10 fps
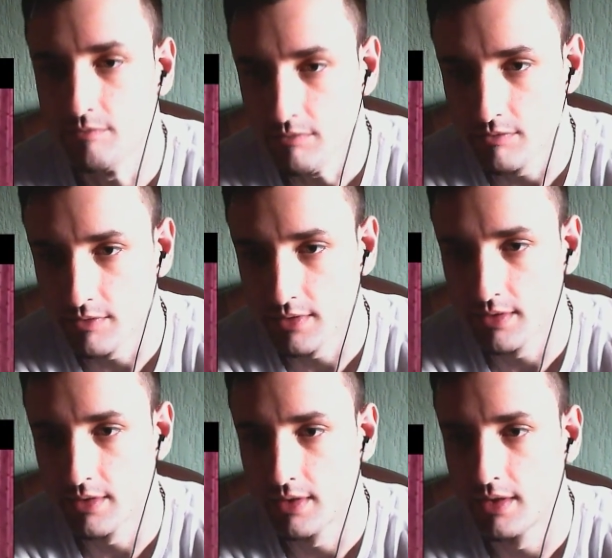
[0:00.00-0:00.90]
There's nothing to
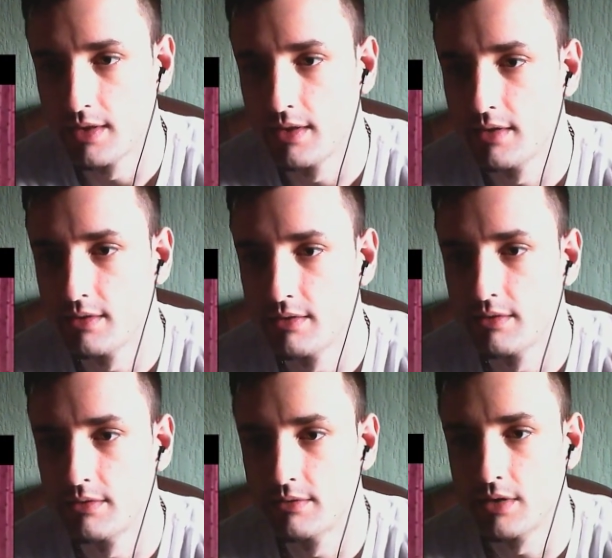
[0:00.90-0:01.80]
do in England, guys. If
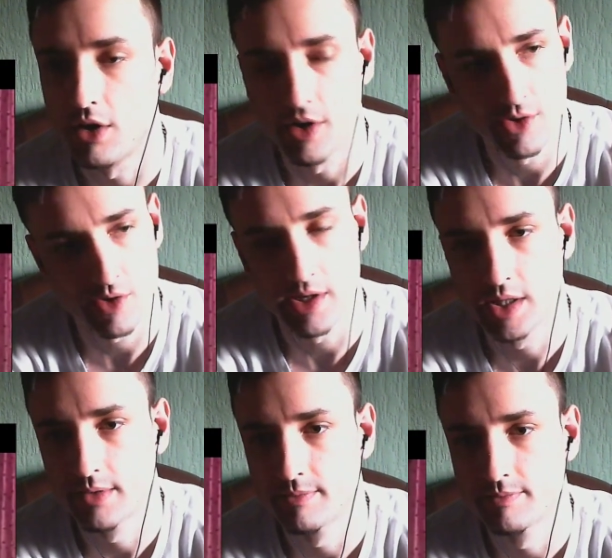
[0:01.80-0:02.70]
folks, if you're going to
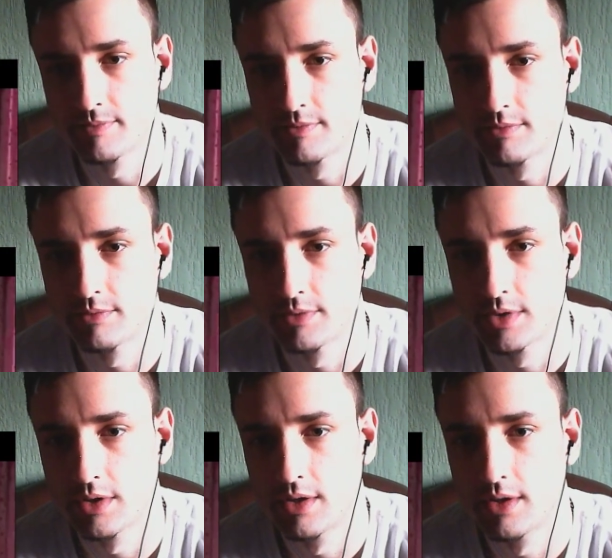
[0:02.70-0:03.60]
England, don't go.